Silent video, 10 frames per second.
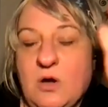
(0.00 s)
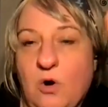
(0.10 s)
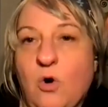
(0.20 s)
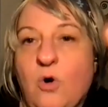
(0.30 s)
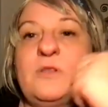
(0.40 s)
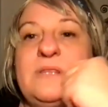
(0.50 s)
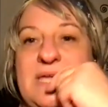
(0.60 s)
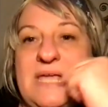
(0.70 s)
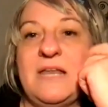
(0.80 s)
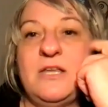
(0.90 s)
or they
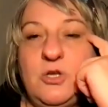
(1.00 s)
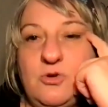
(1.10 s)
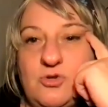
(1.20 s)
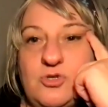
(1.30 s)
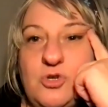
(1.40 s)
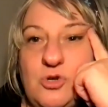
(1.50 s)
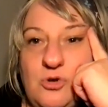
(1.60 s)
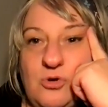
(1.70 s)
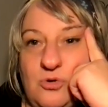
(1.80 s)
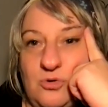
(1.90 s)
can use
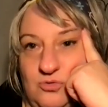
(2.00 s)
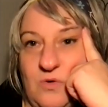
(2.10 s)
to